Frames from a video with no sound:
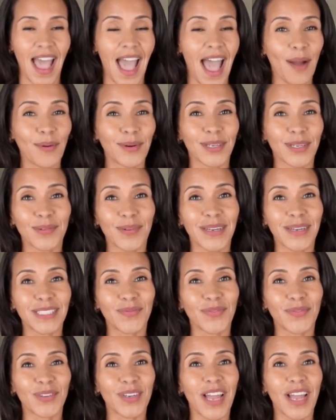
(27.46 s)
Our
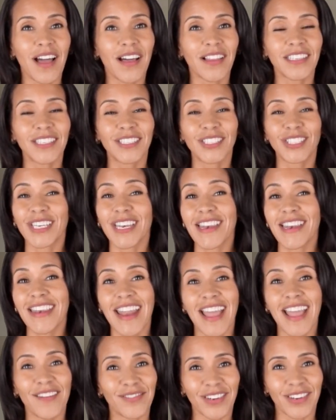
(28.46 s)
quest for knowledge
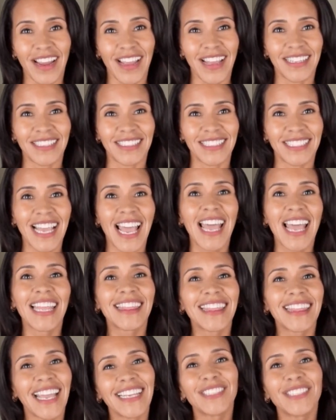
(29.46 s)
never ends.
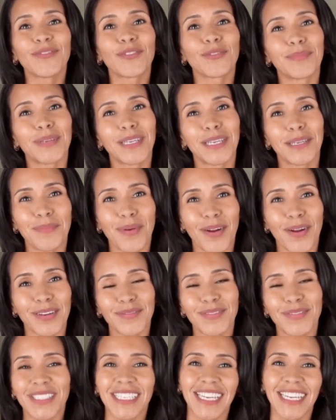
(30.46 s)
Thanks for being part
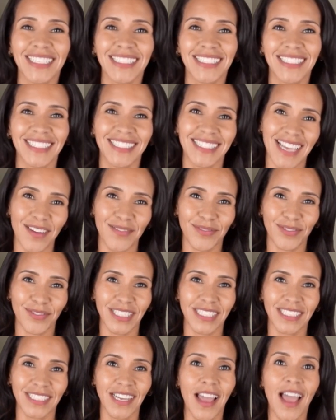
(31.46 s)
of today's
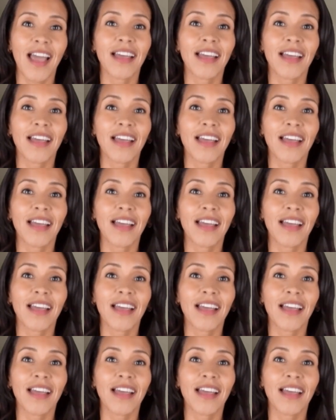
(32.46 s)
discovery.